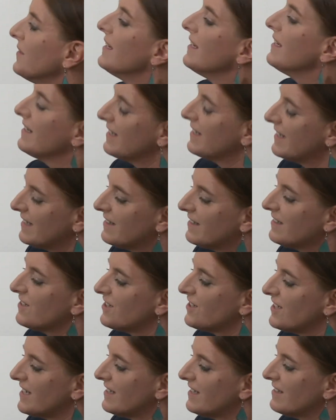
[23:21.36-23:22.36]
they had the
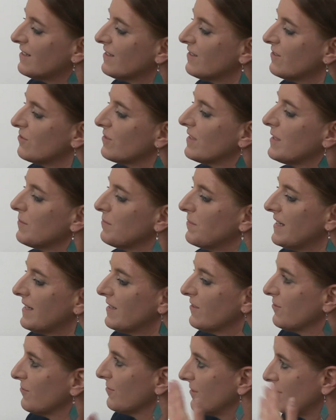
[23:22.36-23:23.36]
chance to come back to
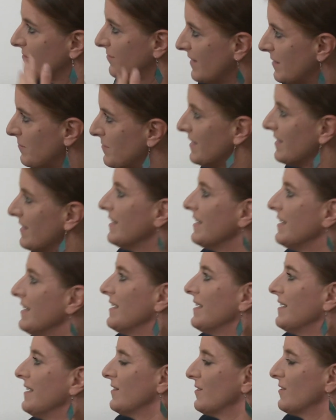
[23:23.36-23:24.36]
the
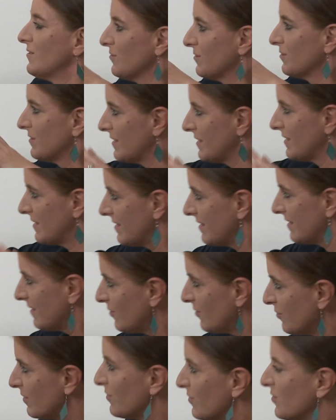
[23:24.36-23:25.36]
family, to the local
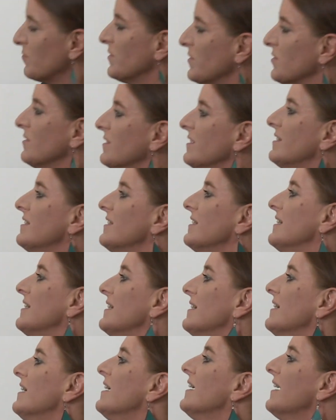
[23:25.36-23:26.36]
community,